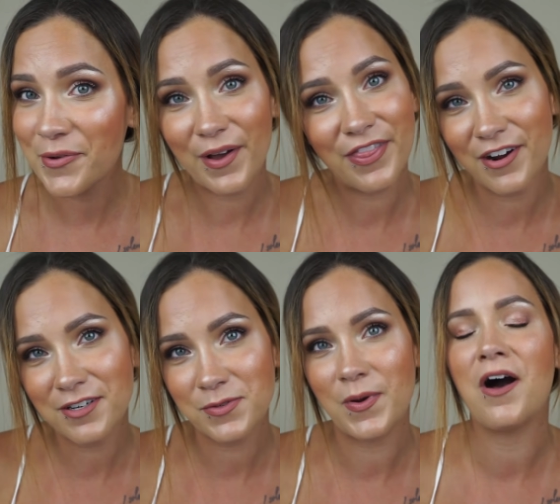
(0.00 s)
you on there
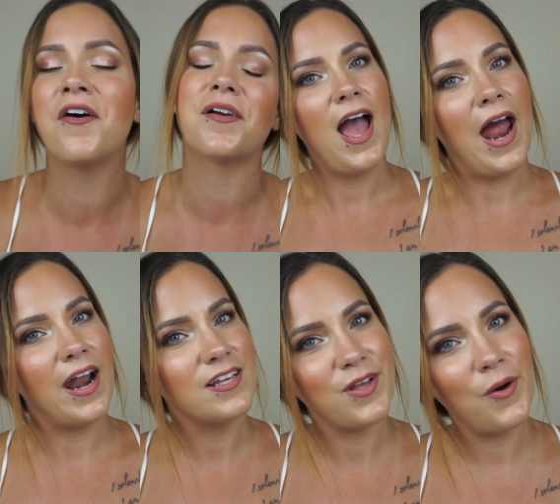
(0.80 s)
as well. And
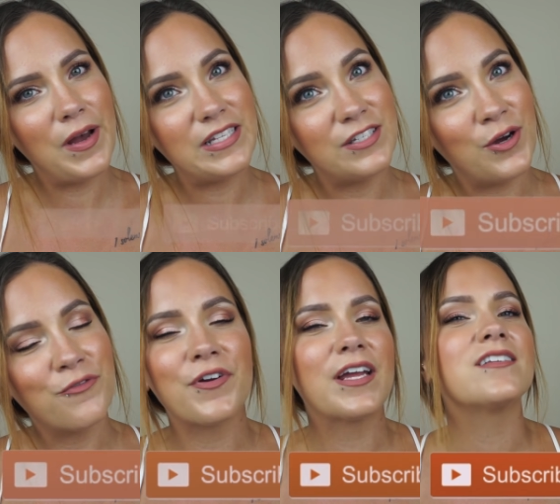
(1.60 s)
as always,
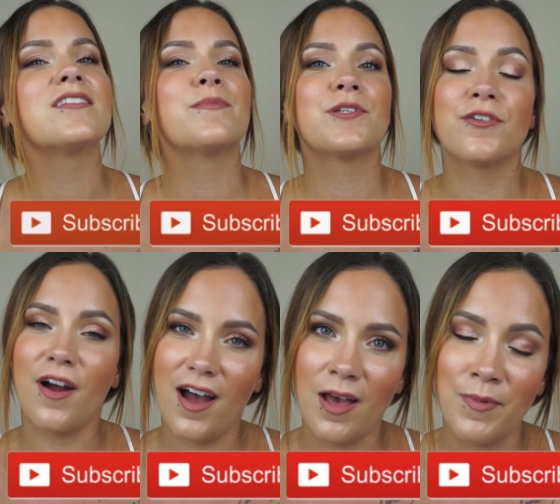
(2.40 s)
don't forget to
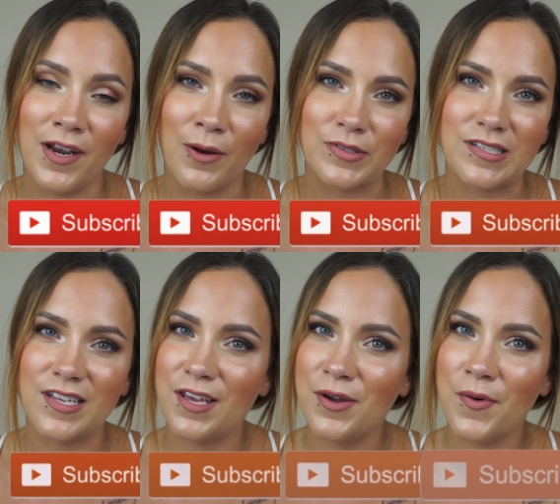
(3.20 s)
subscribe and I will
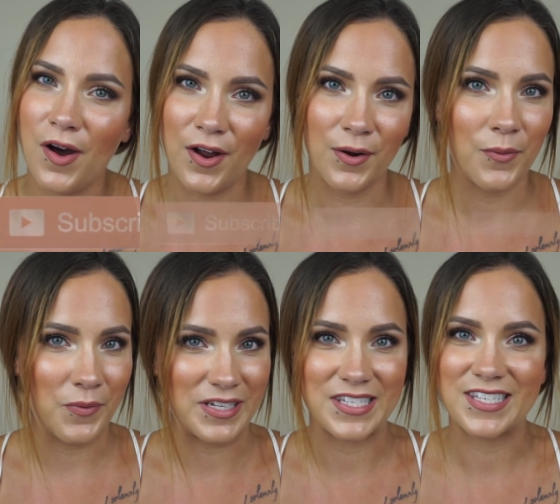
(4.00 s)
see you on
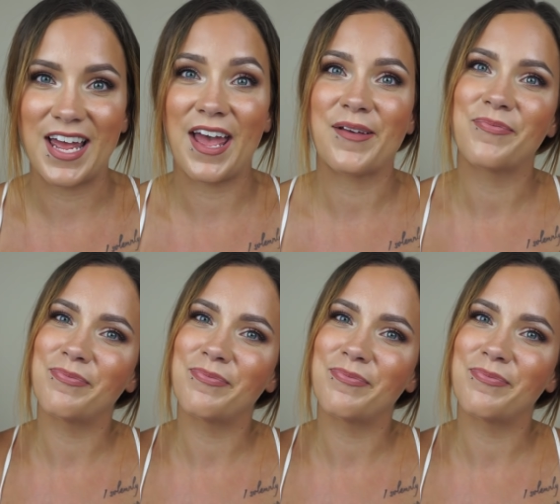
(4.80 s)
Wednesday.